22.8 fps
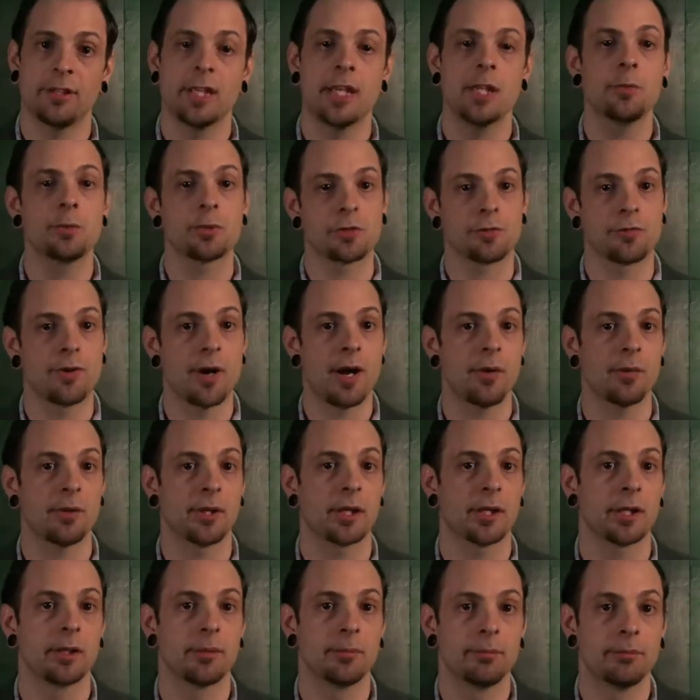he was frowning.
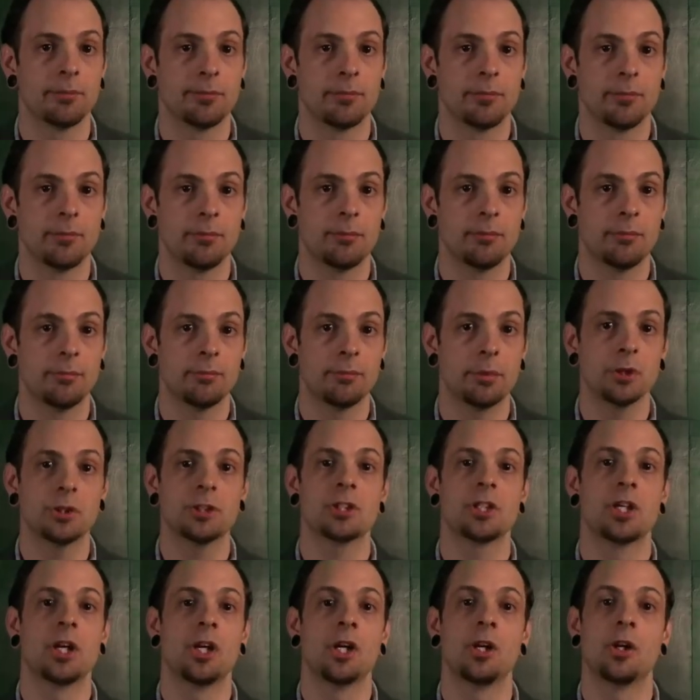But
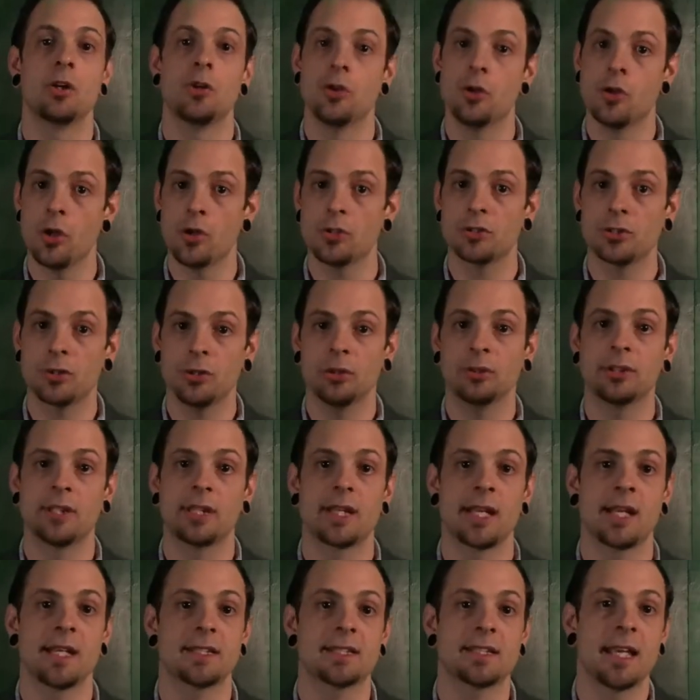not only
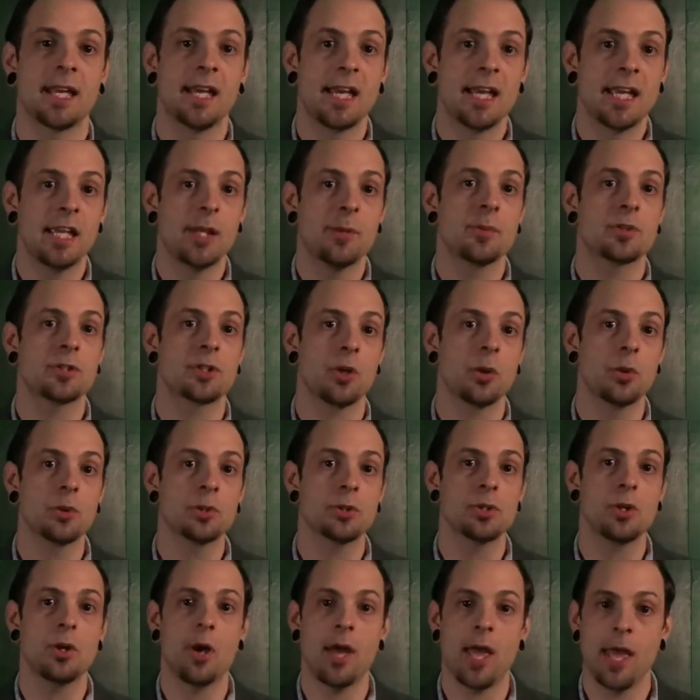that, he was
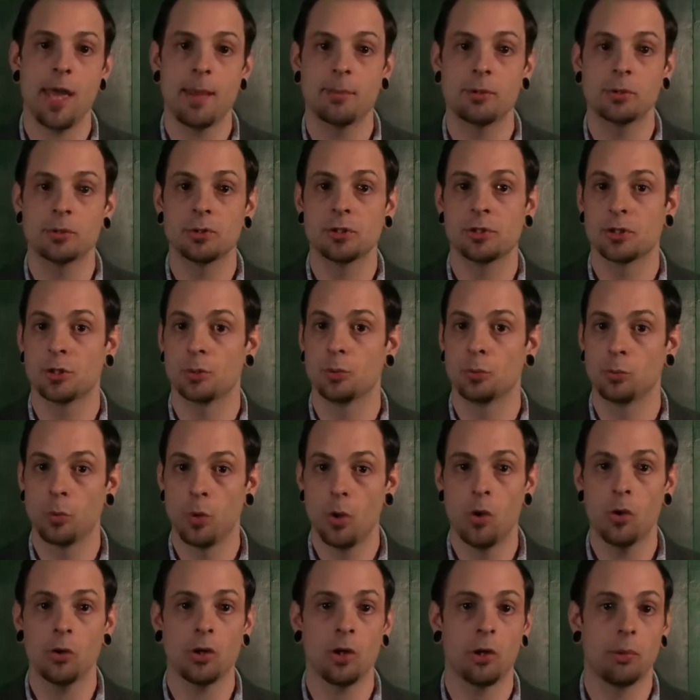also able to
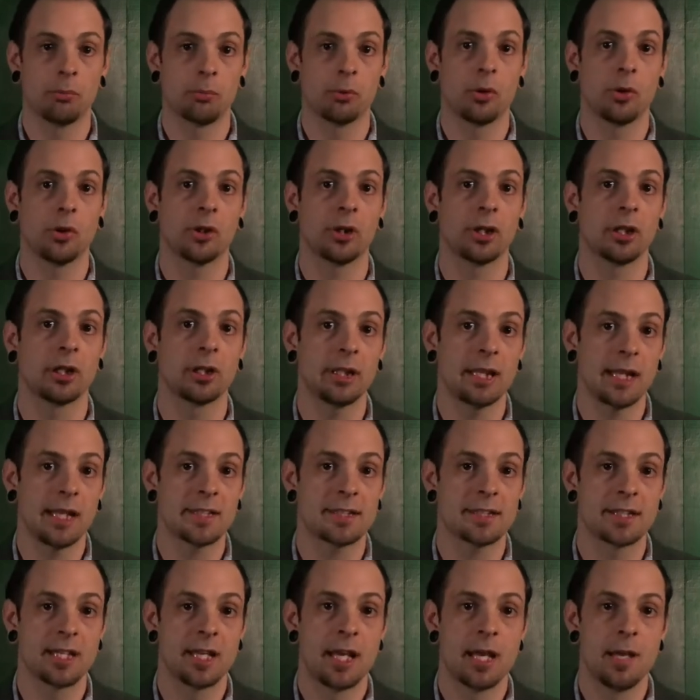walk on broken
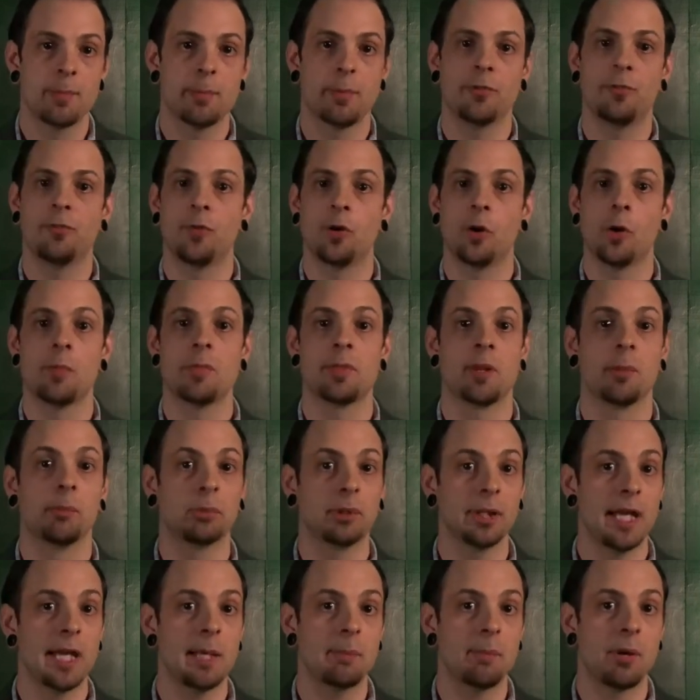glass, perform the
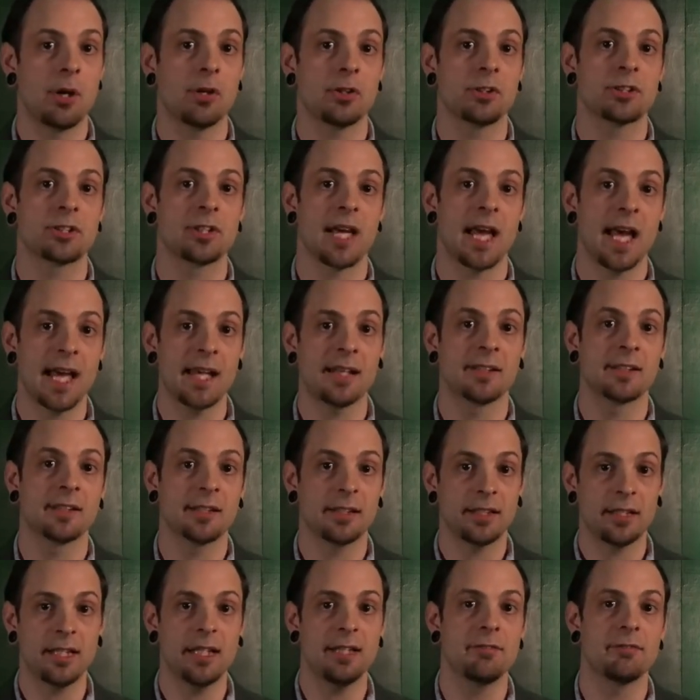blade box and
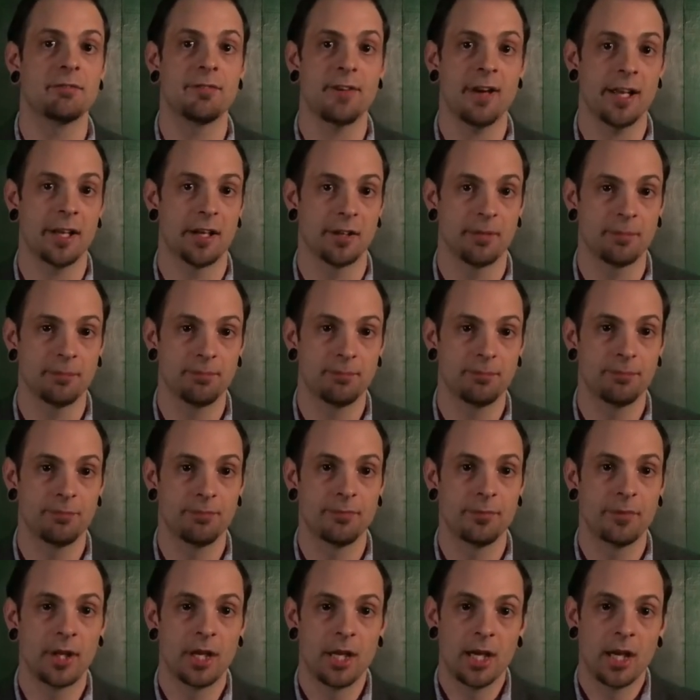eat fire.
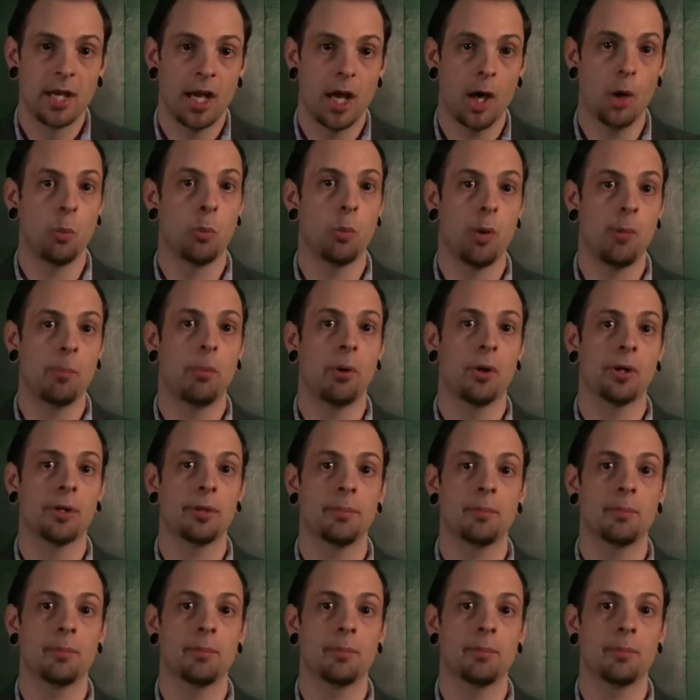At one point,